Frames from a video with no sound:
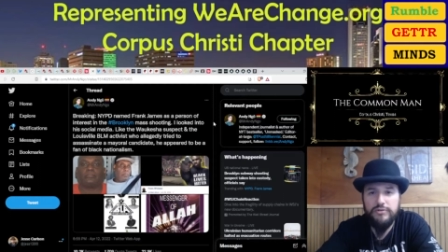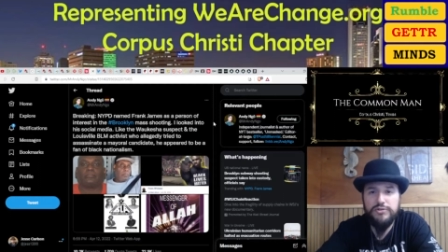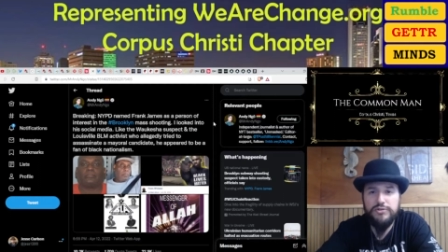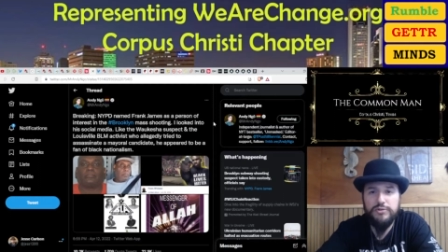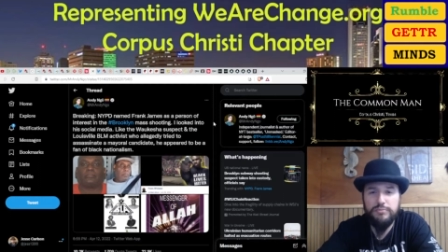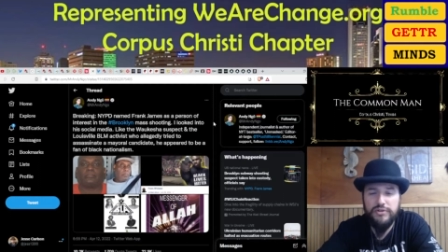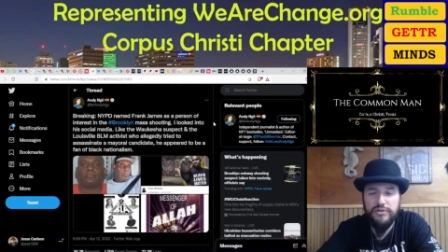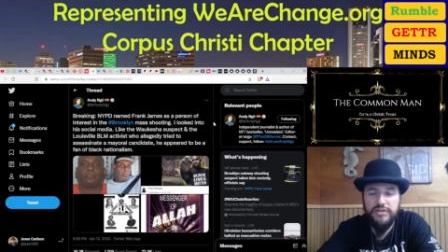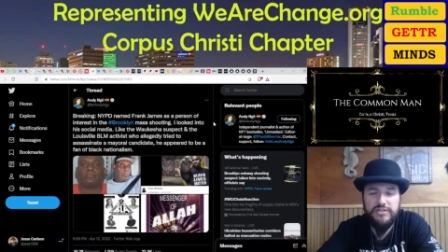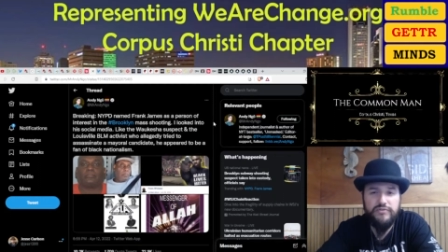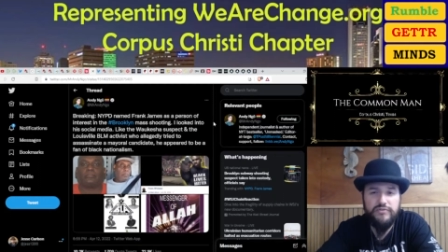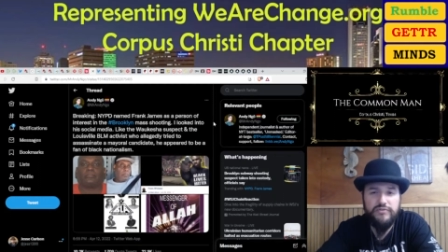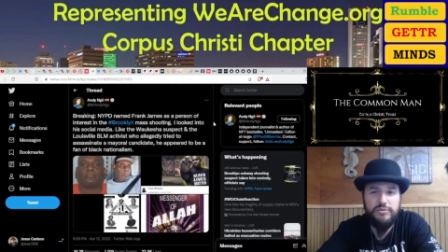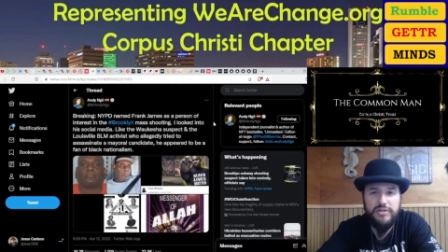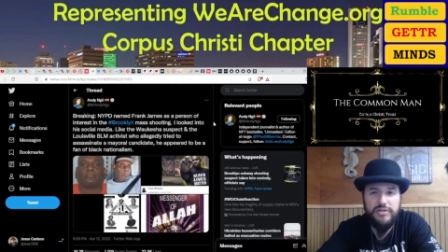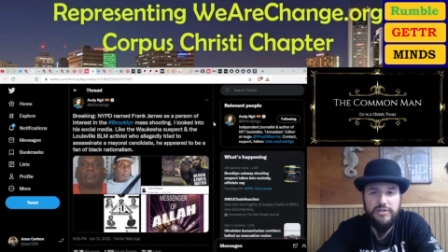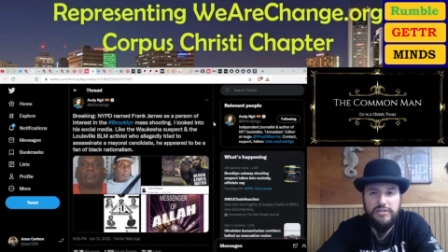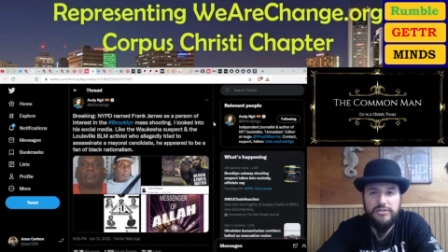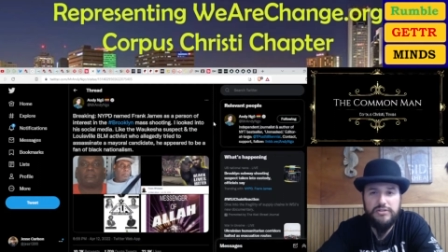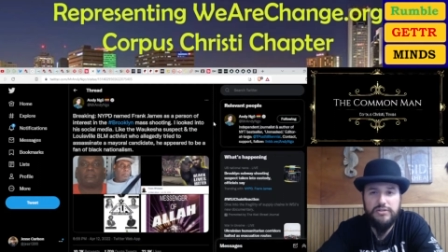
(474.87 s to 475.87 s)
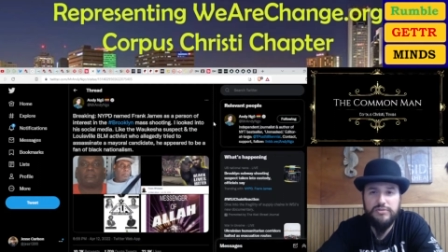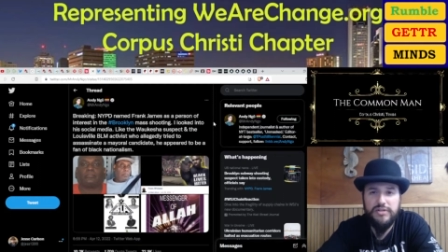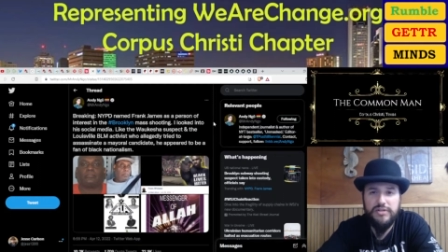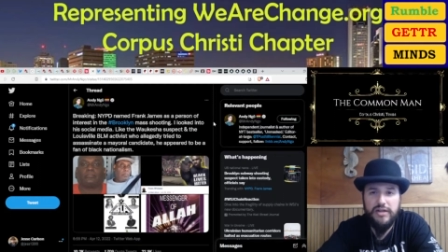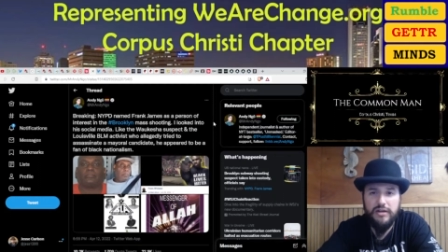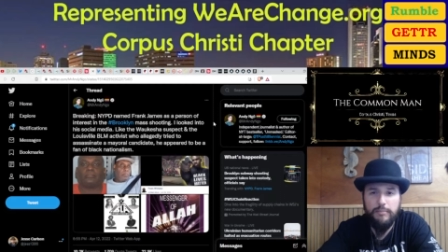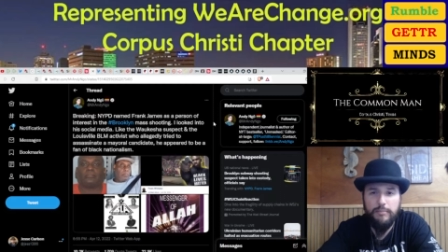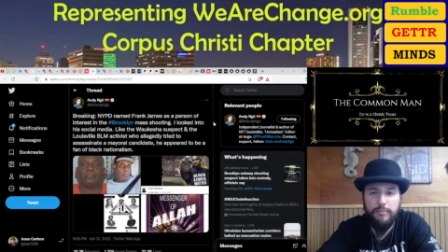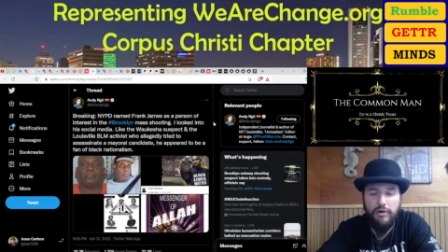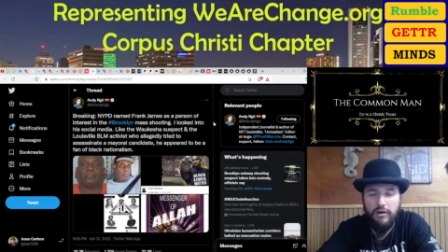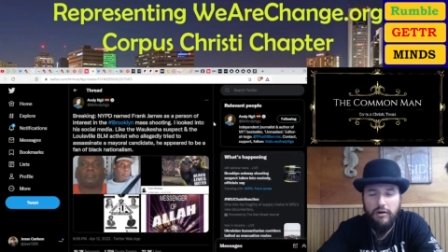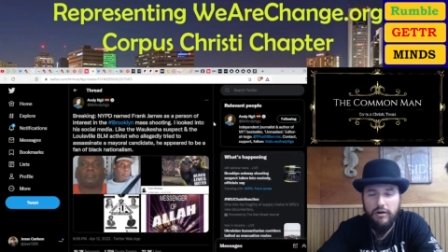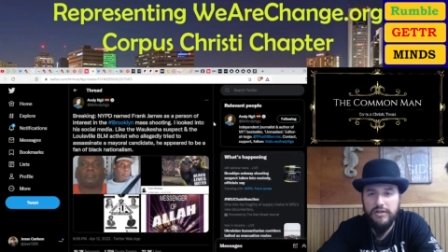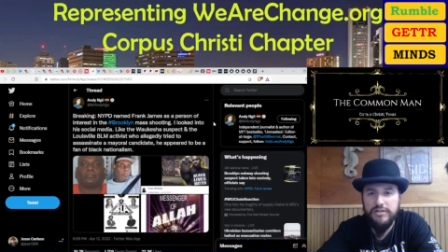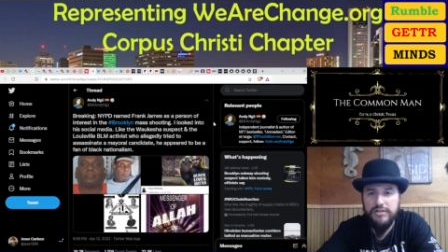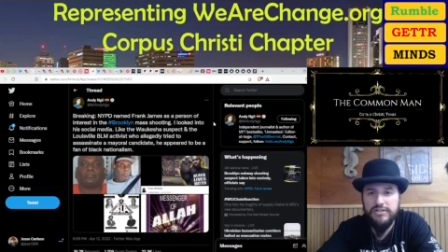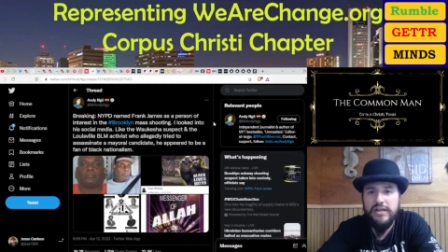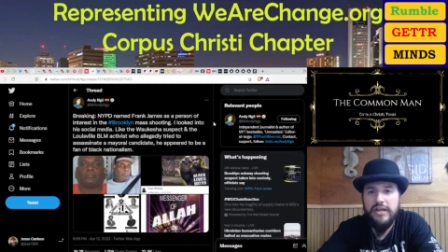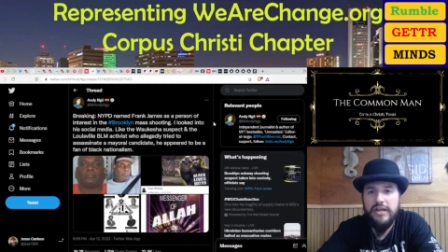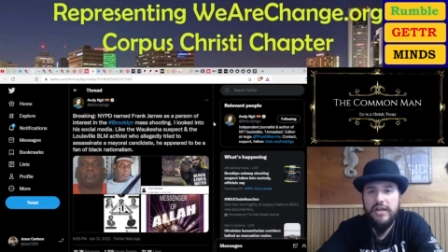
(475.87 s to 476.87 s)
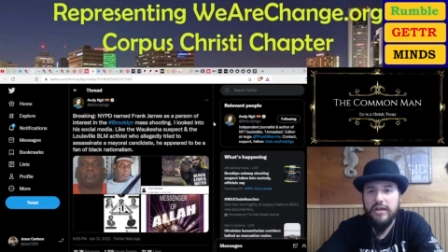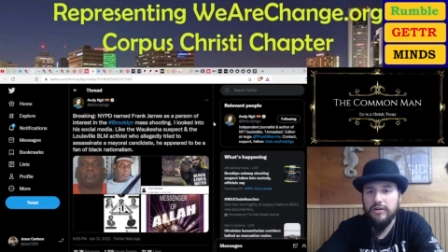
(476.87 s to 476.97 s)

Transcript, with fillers: So please, if you need to, take a pause,